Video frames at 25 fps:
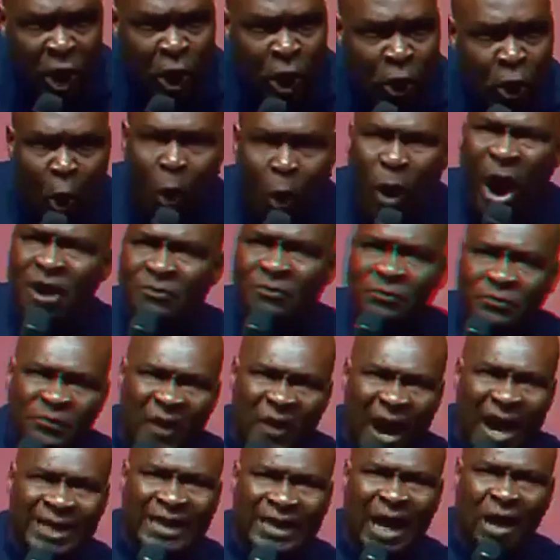Go and
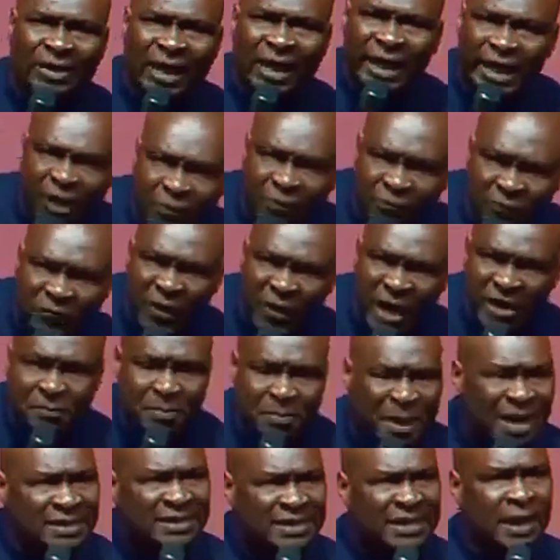find out the
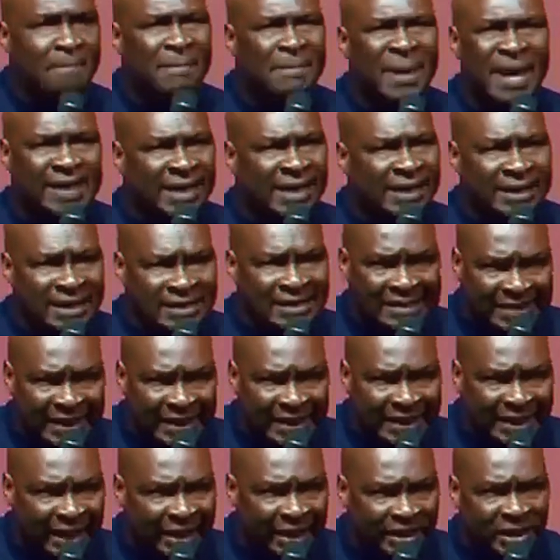investments they make in the
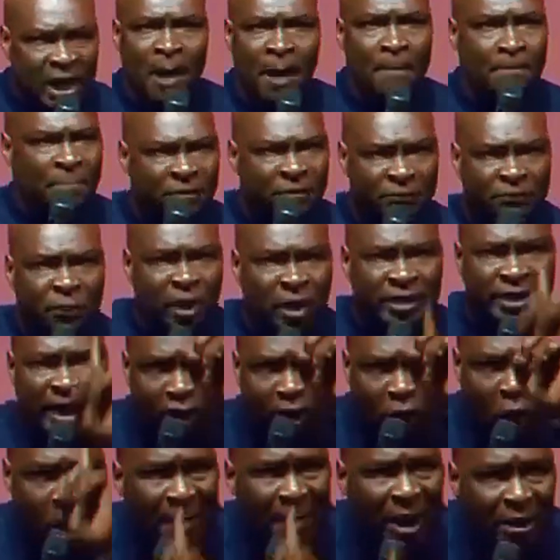secret before they
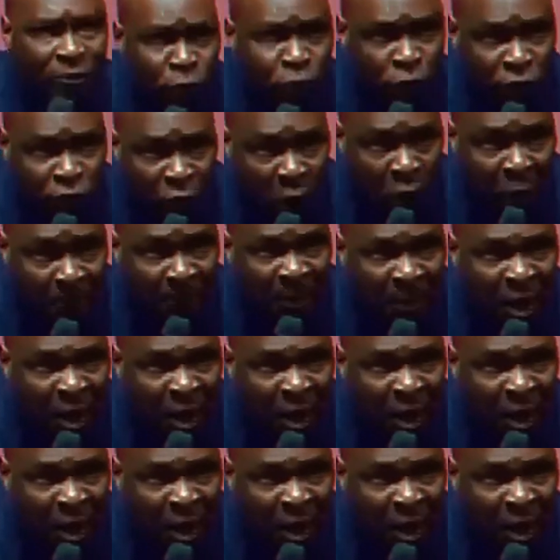come out to jump.